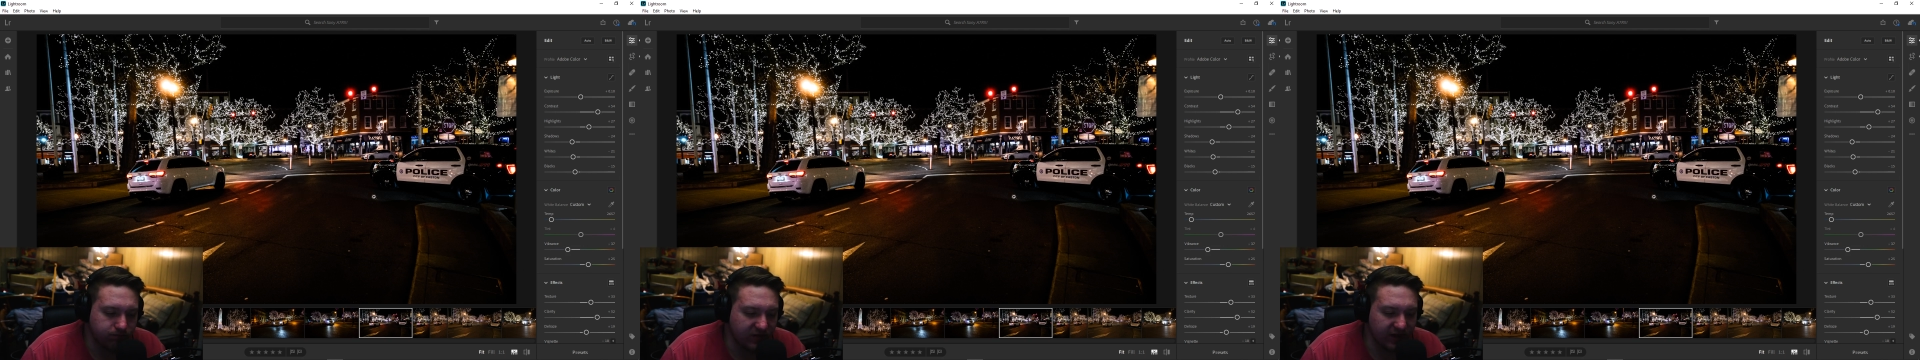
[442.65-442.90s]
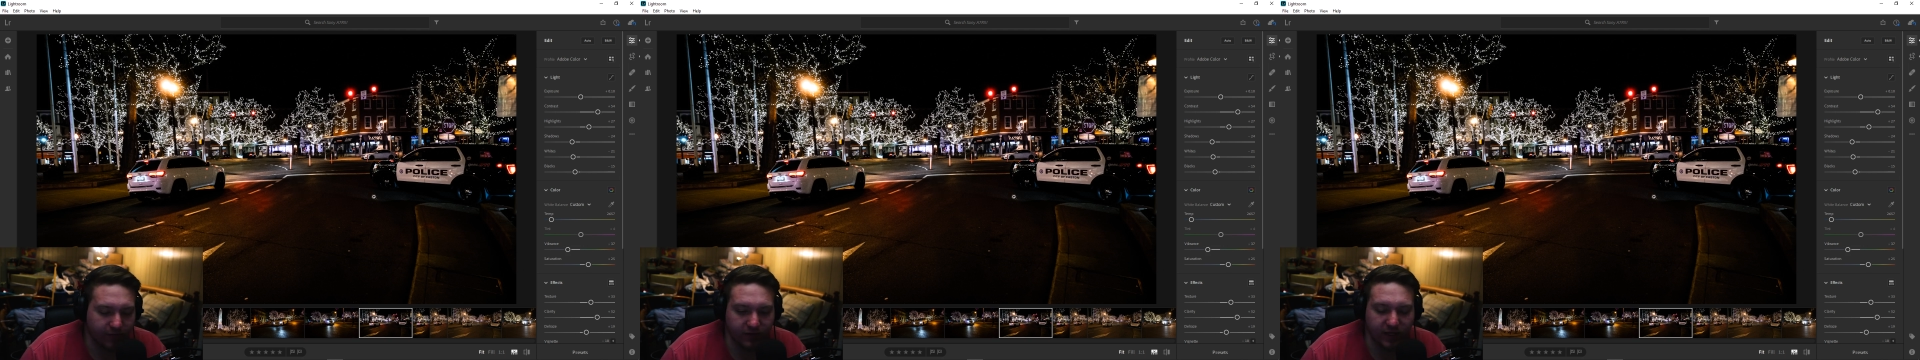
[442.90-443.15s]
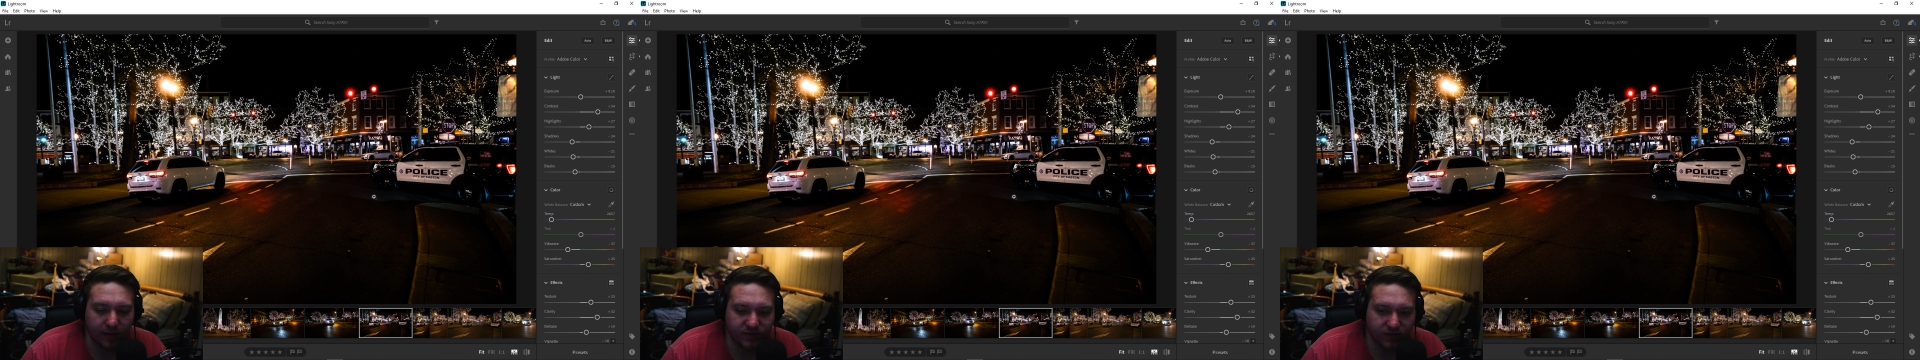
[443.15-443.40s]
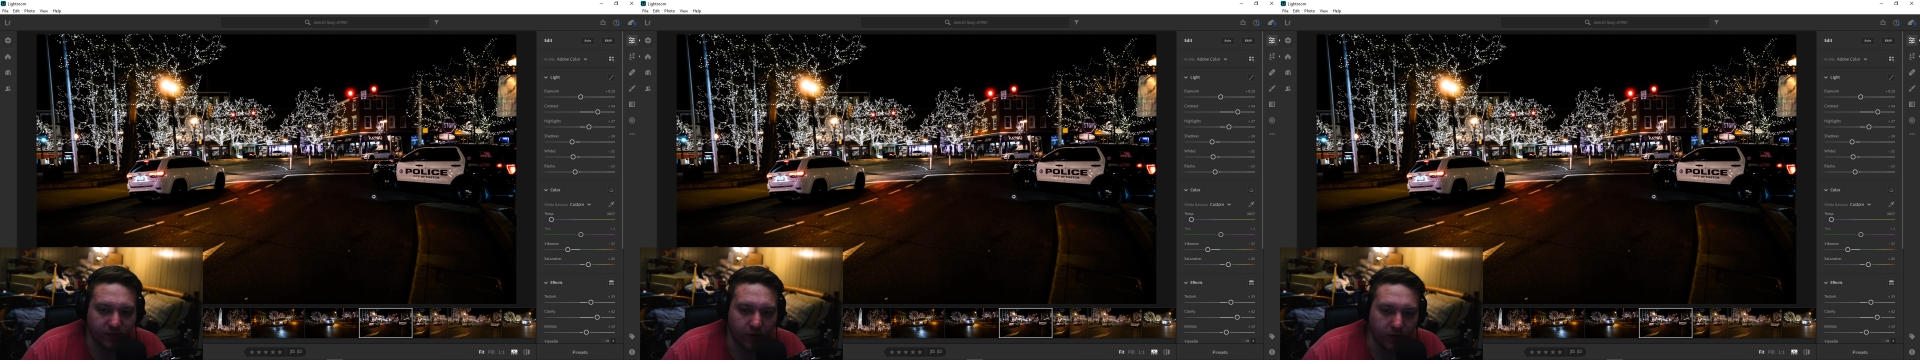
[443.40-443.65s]
different
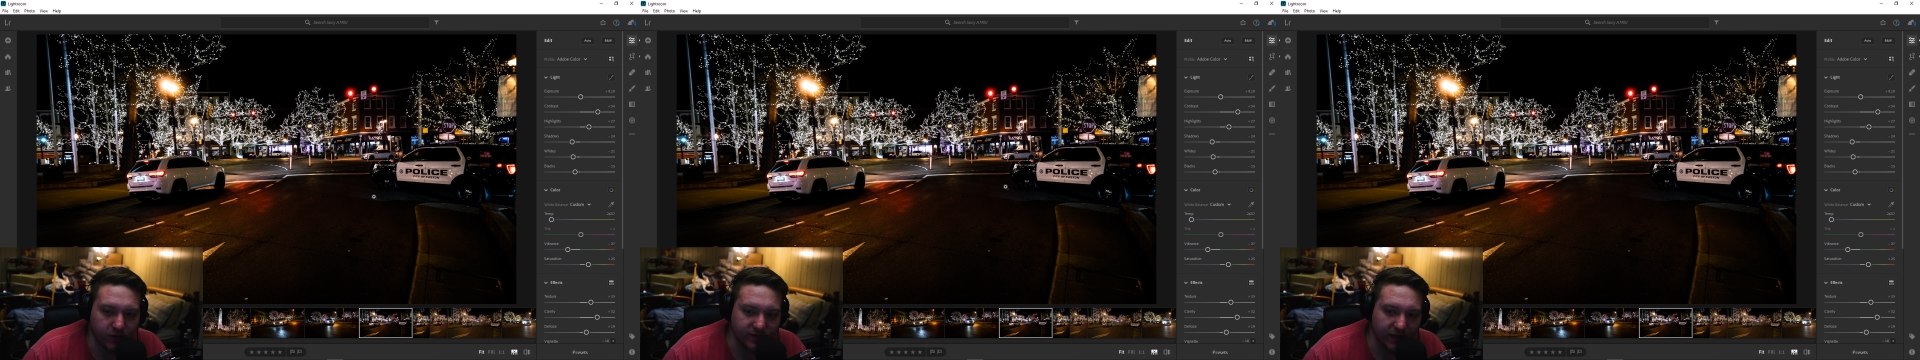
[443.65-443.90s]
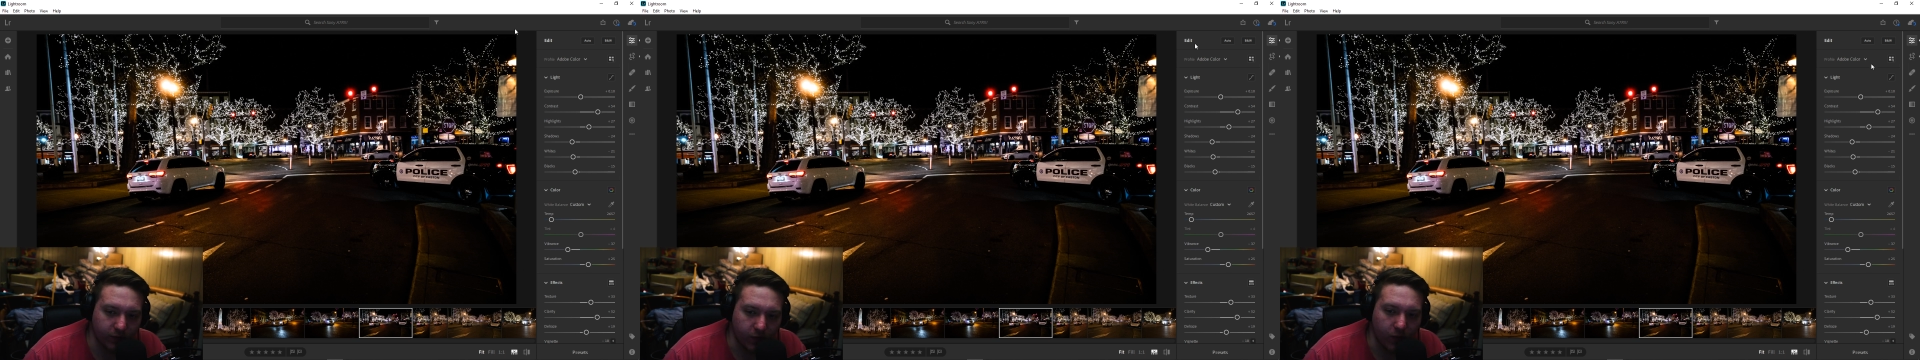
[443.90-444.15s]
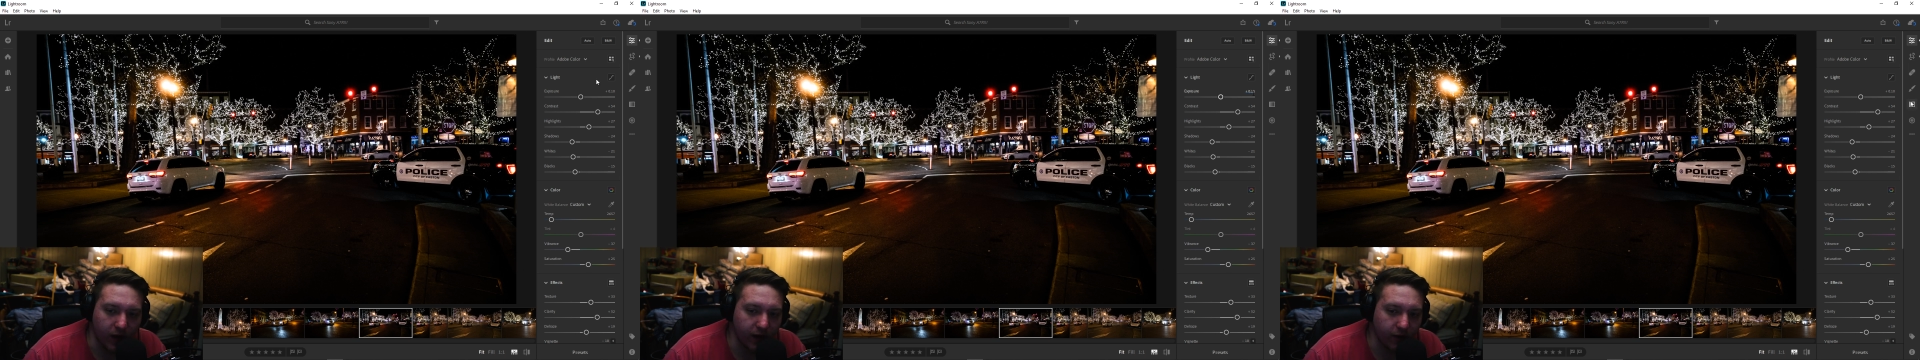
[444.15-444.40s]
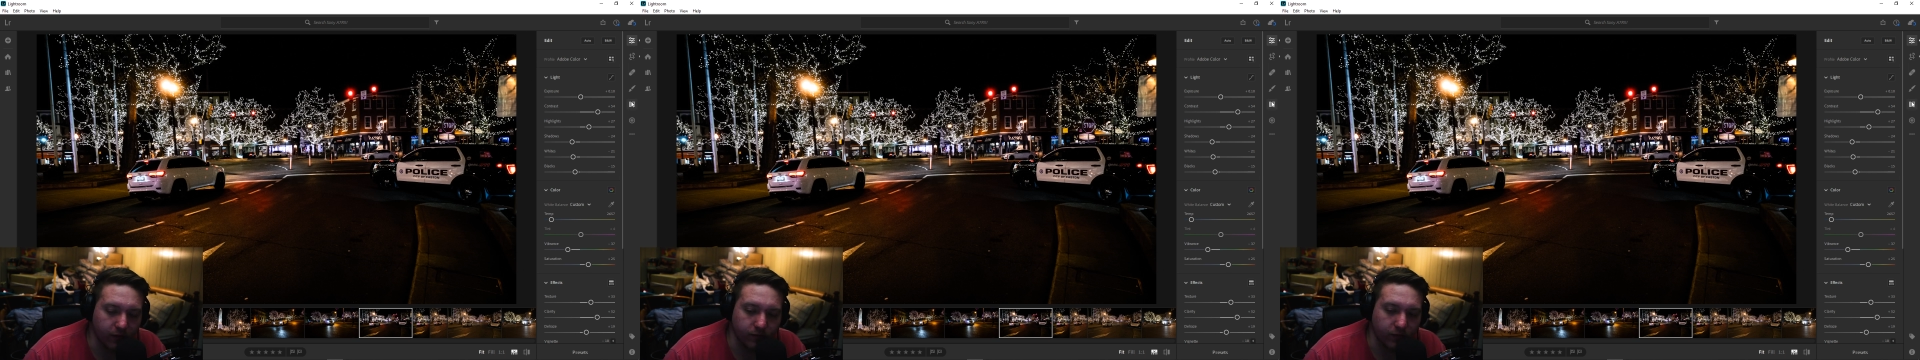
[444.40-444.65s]
types of photos that
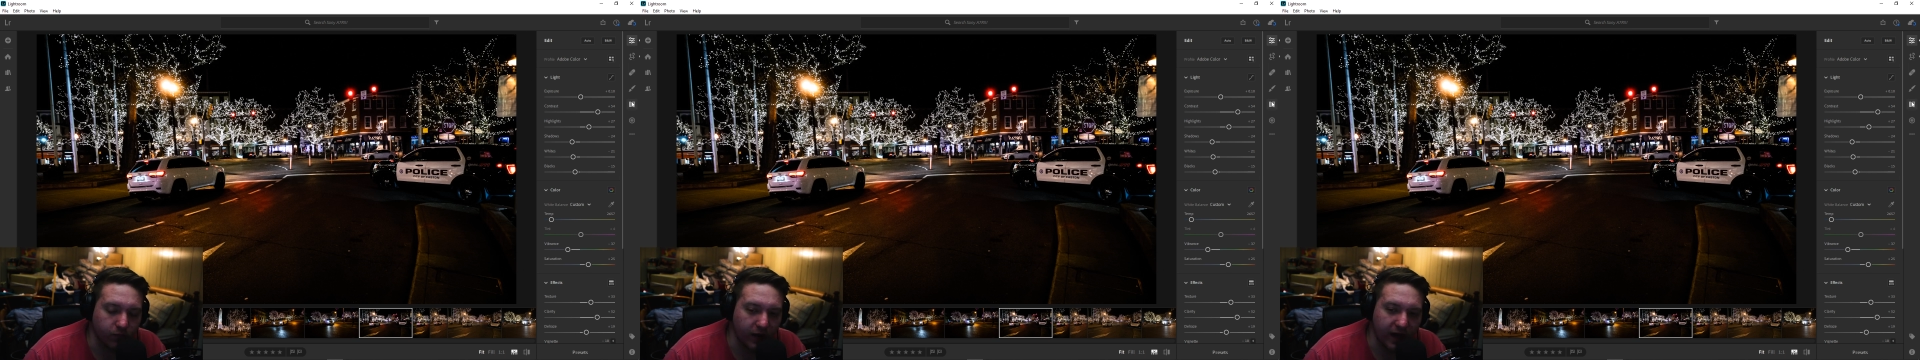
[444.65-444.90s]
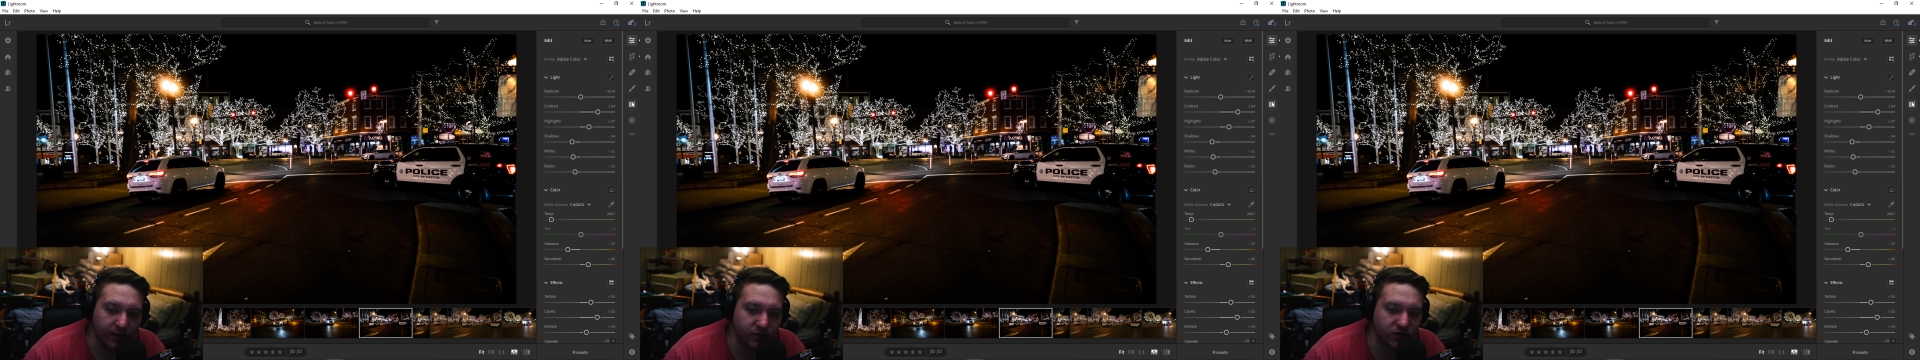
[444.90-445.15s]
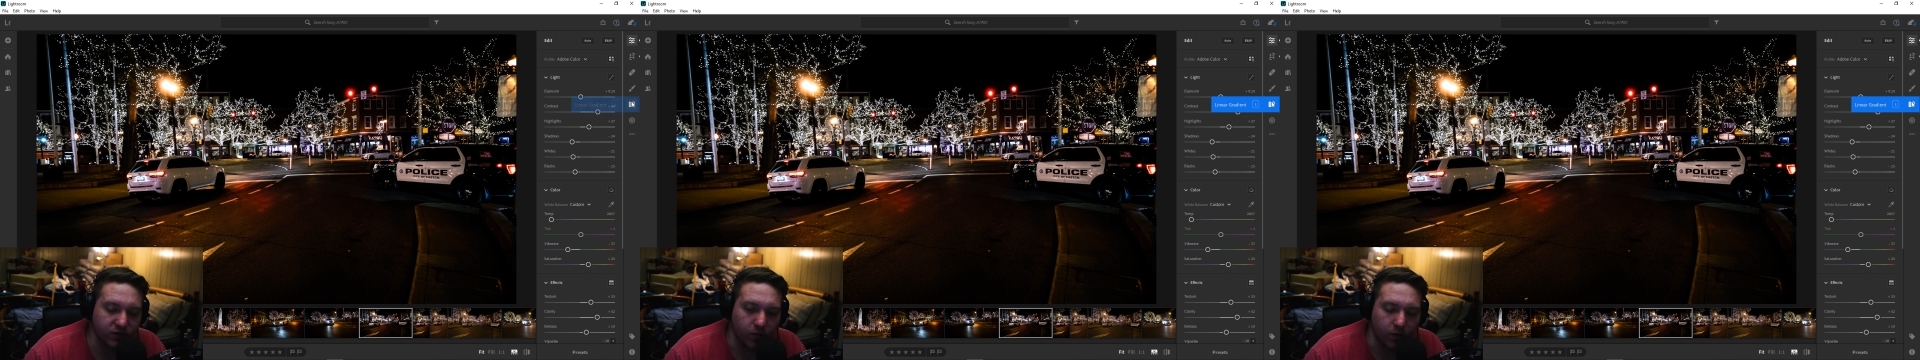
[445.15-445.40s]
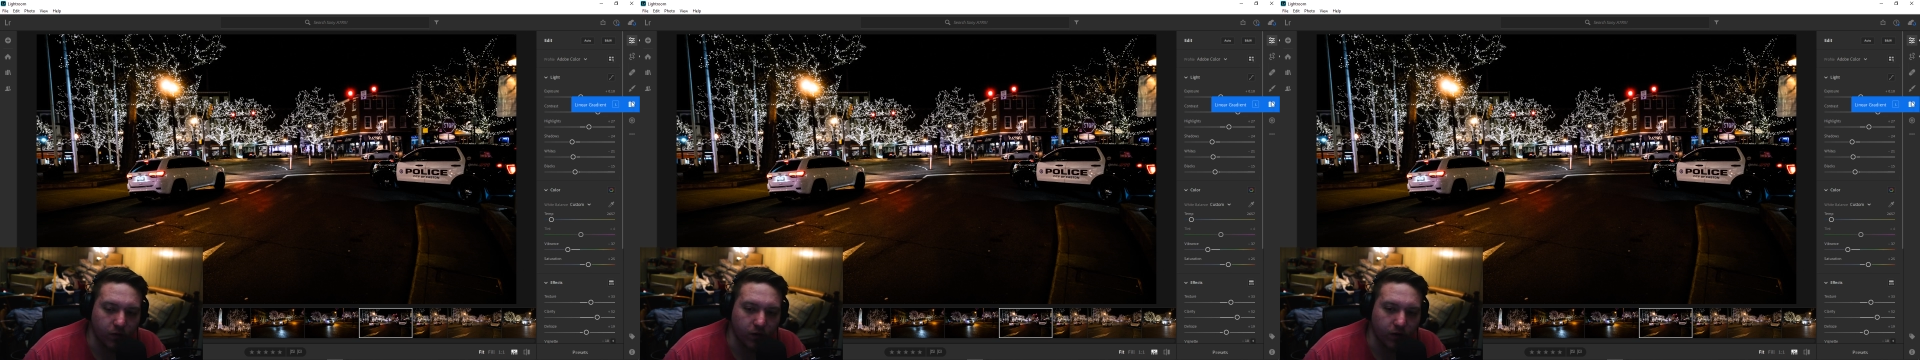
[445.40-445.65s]
require ramps
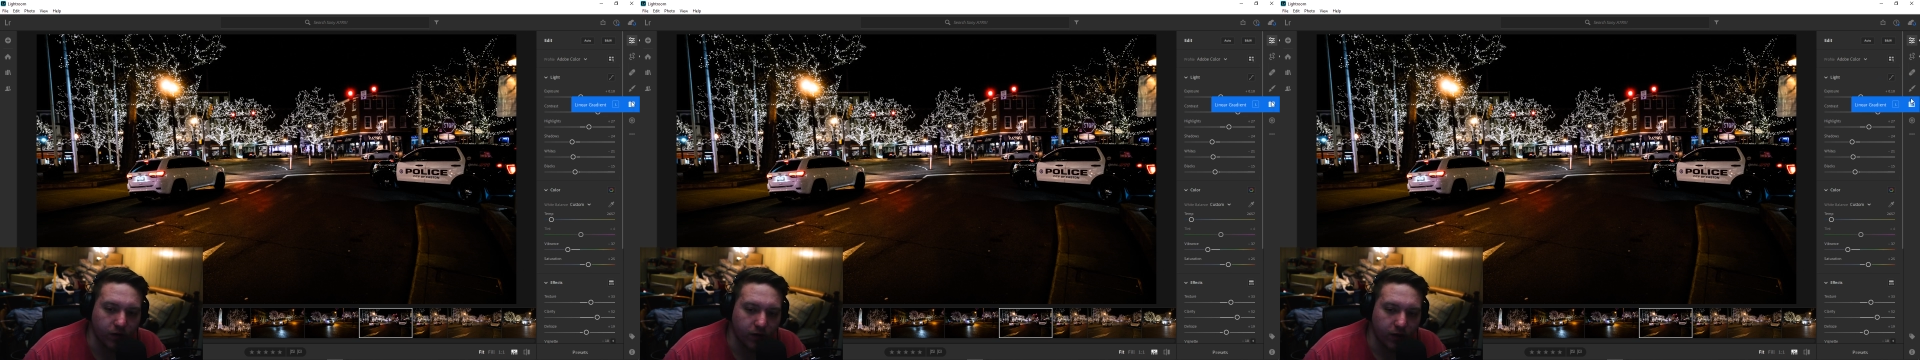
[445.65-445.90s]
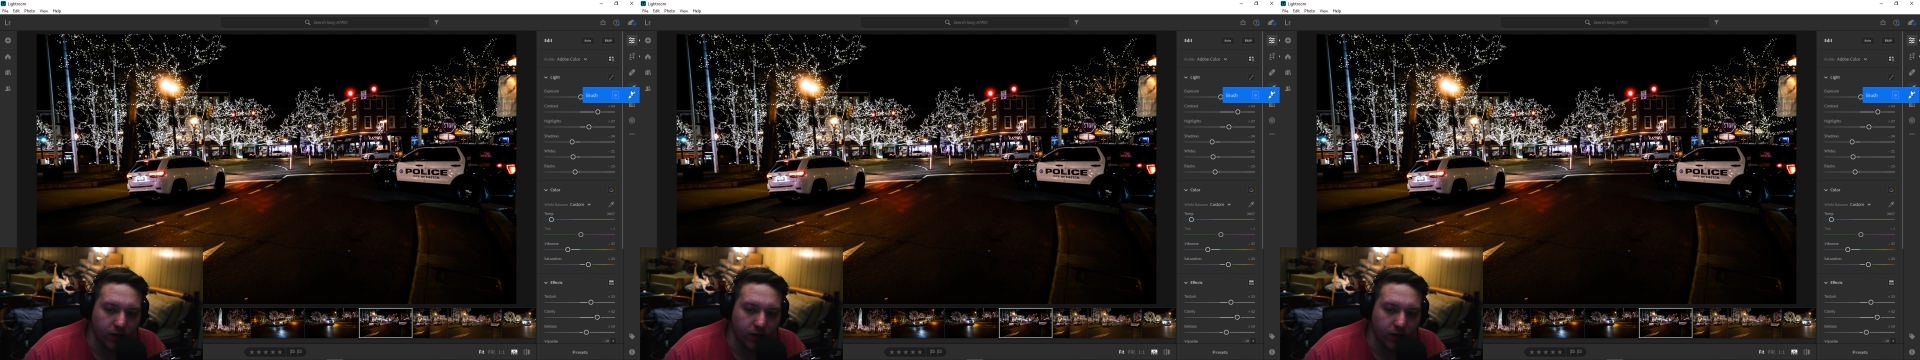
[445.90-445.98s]
or